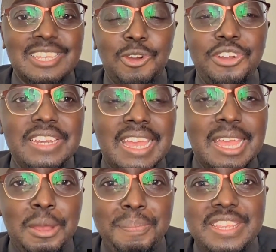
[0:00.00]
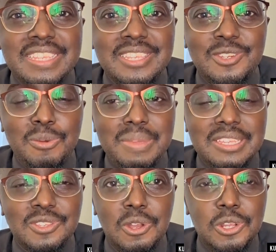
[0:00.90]
God presents to me a
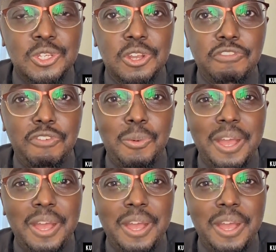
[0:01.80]
solution for